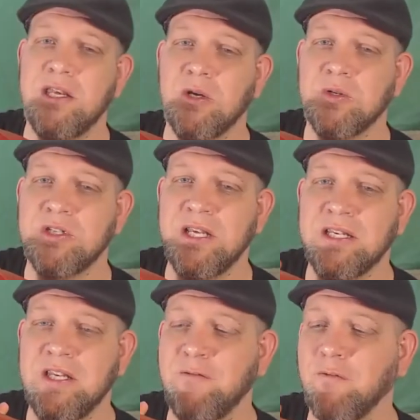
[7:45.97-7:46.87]
took it
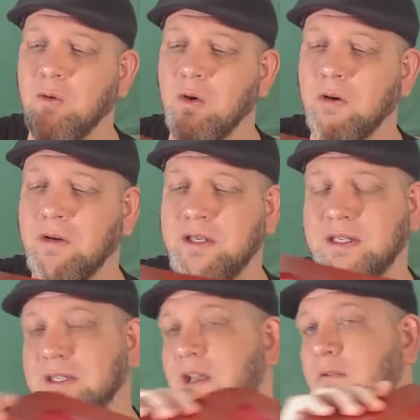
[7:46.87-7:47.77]
into the shop
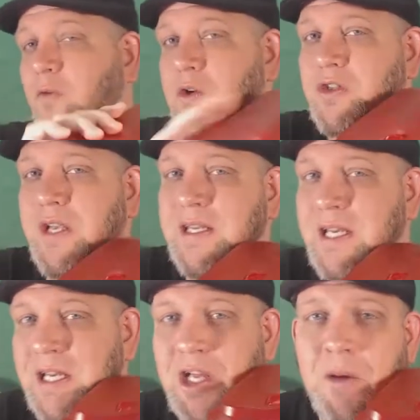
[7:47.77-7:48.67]
and
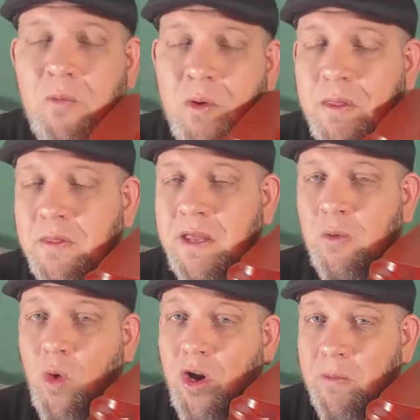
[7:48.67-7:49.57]
had it
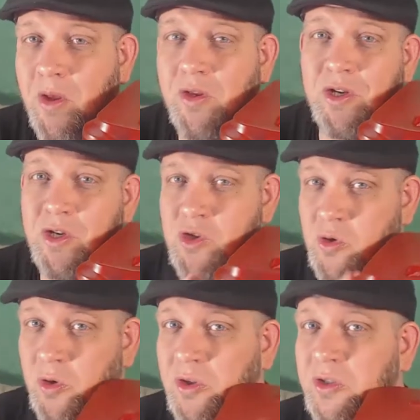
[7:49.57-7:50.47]
unlocked, so now
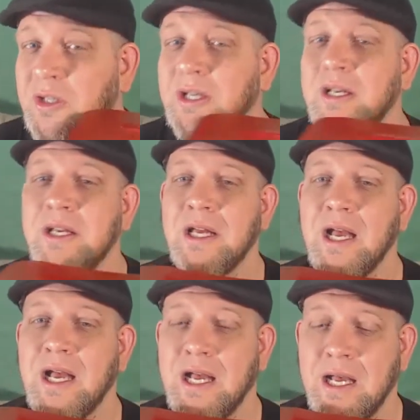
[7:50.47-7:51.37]
we'll play
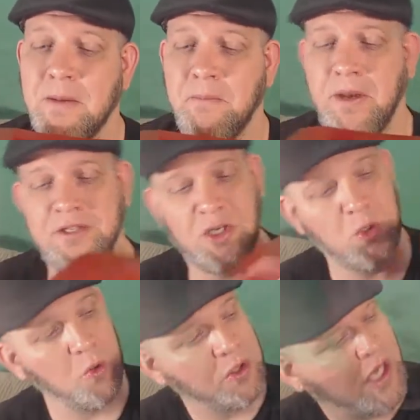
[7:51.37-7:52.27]
Japanese
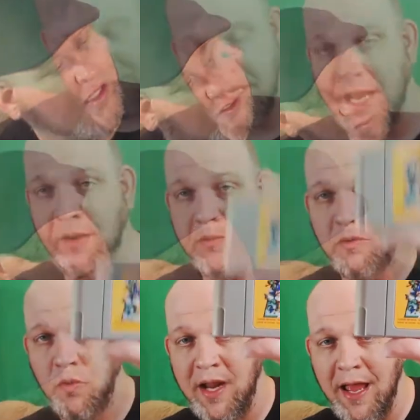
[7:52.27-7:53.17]
N64 games,
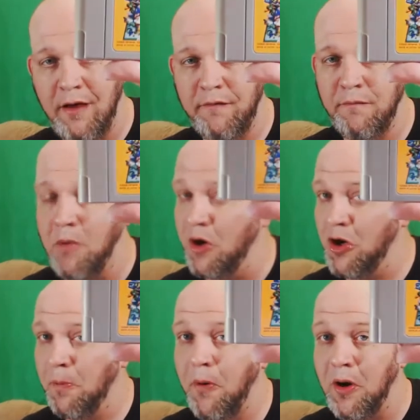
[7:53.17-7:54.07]
and we have
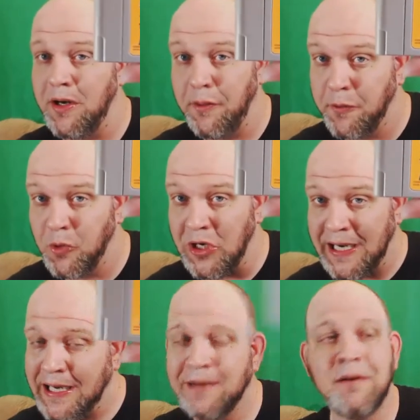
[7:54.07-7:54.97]
Mario Party
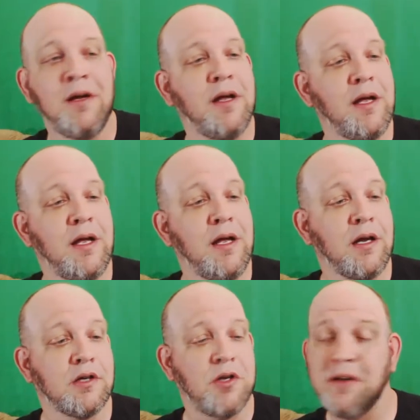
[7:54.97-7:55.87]
3.
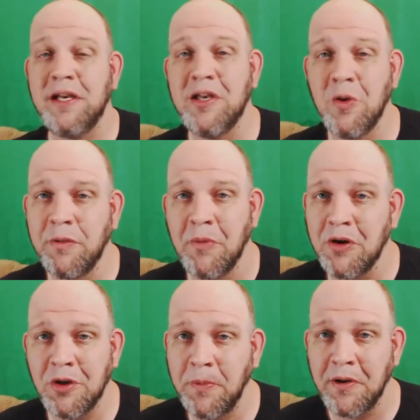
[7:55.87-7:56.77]
Because all you need to know with
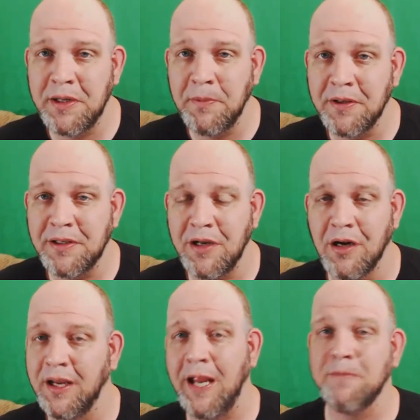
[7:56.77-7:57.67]
Mario Party
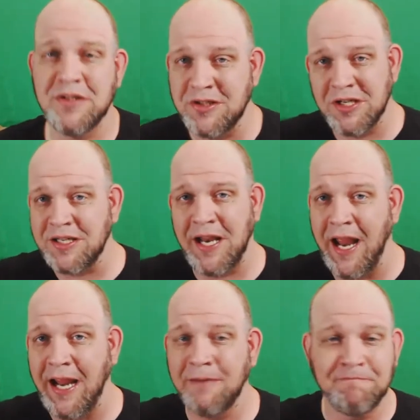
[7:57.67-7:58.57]
games is just hit
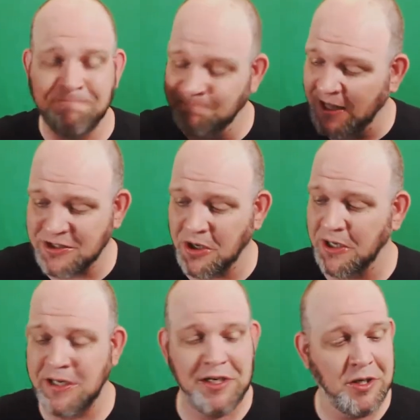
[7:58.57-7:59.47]
A. That's all
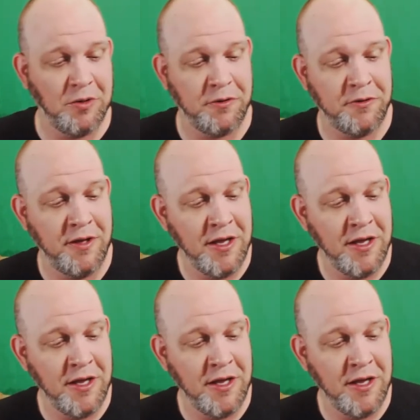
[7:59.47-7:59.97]
you need to do